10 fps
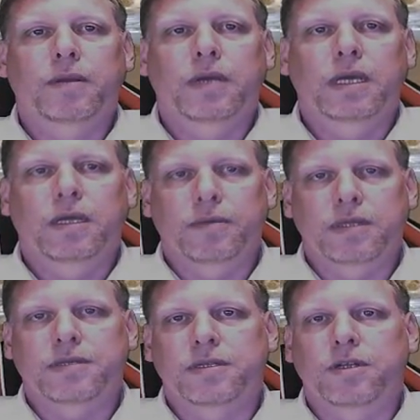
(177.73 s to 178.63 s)
This is
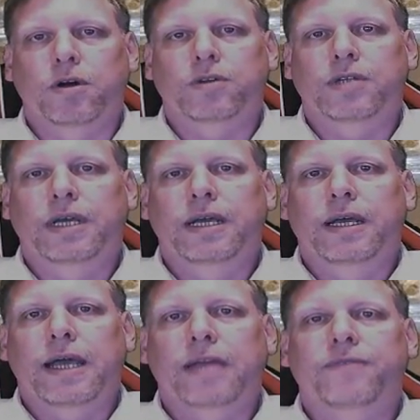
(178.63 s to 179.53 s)
not.
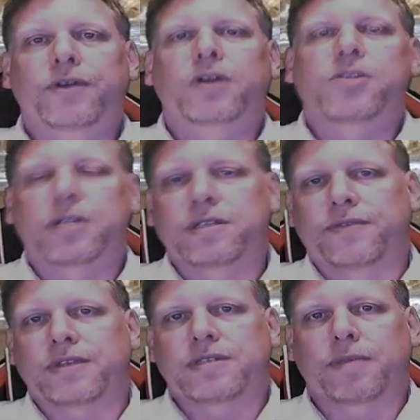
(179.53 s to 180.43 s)
And virtual is if it's
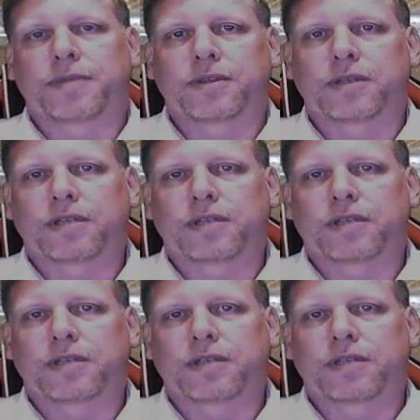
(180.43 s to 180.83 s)
something that doesn't